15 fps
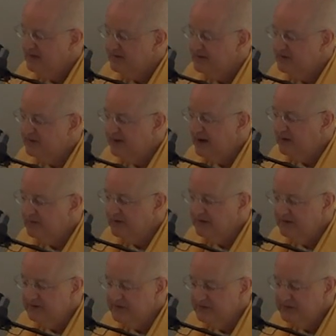So now we're
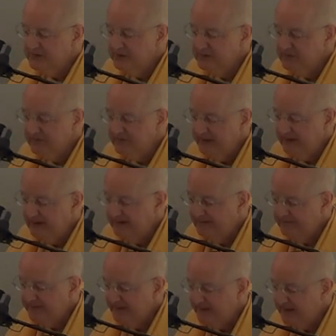going to do
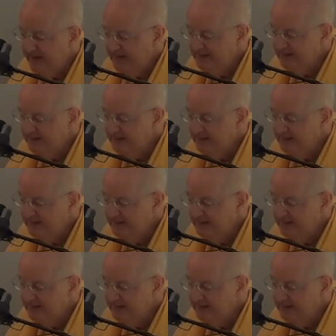uh, a